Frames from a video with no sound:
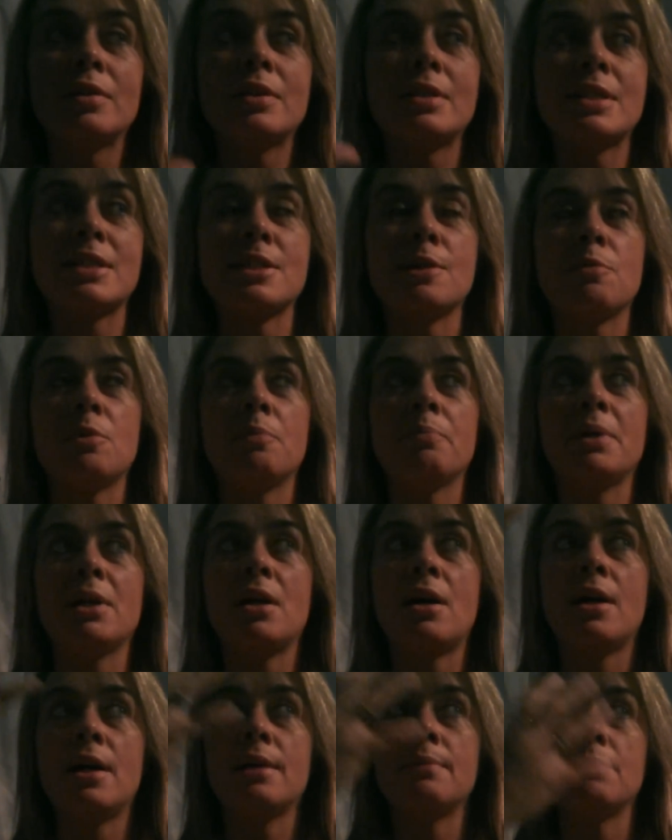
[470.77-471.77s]
Someone
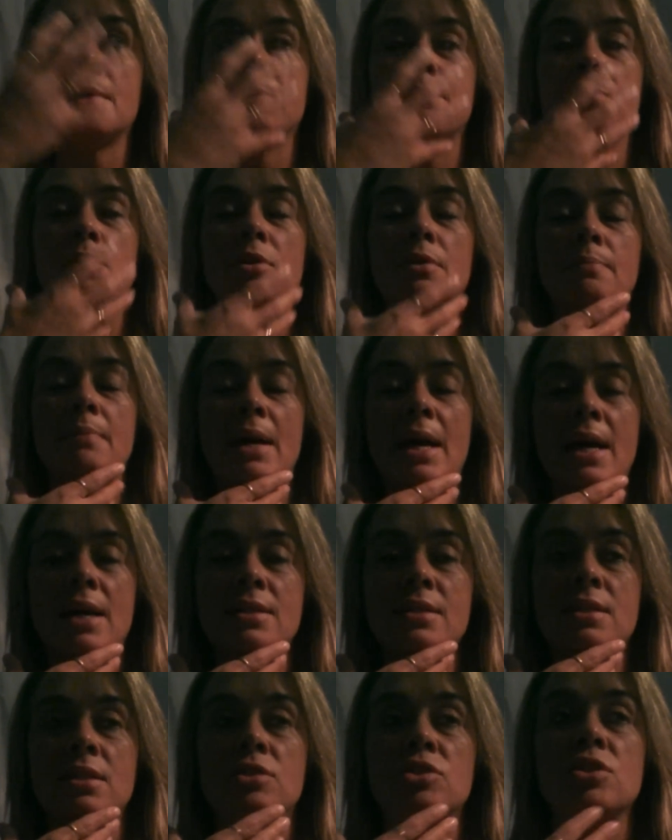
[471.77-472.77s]
behind me put a
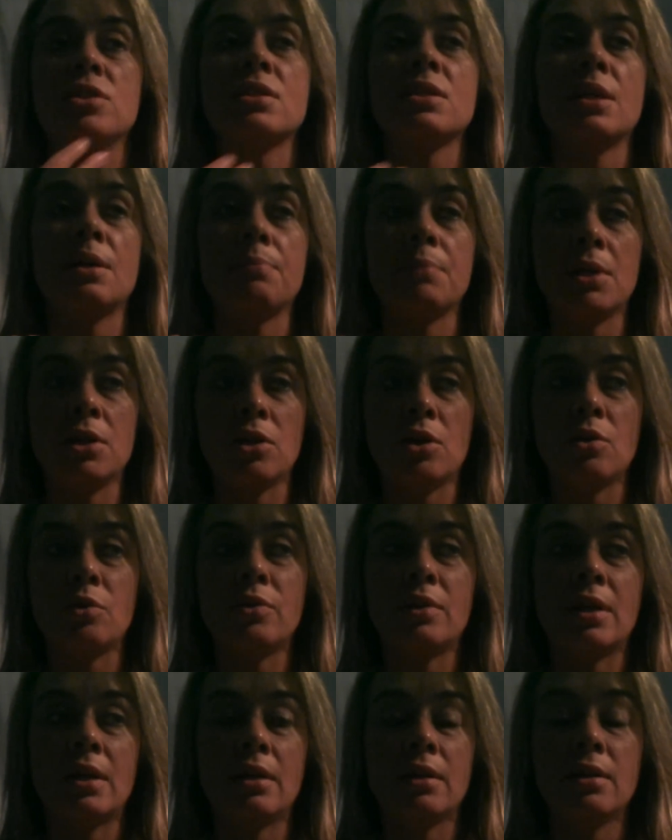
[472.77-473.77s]
mask and just let me know
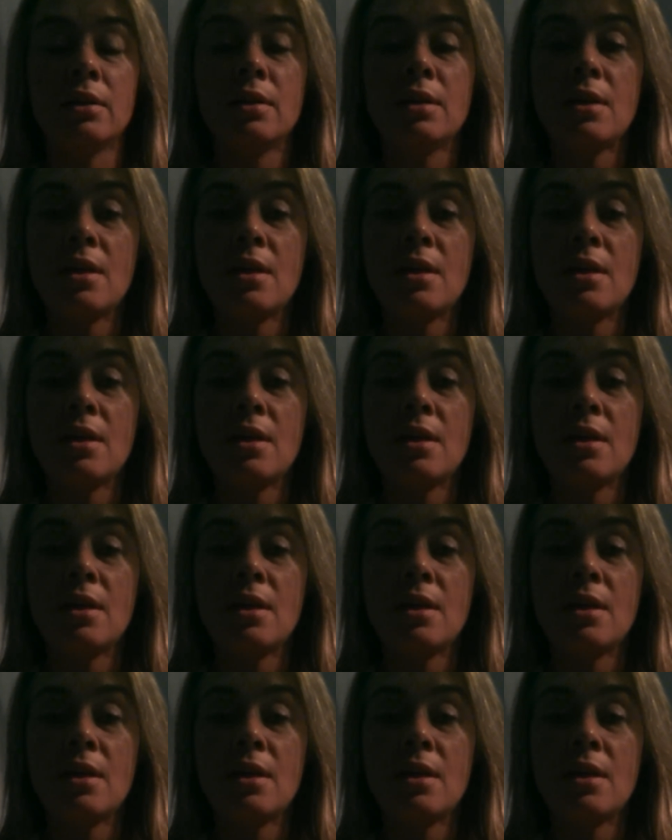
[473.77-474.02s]
that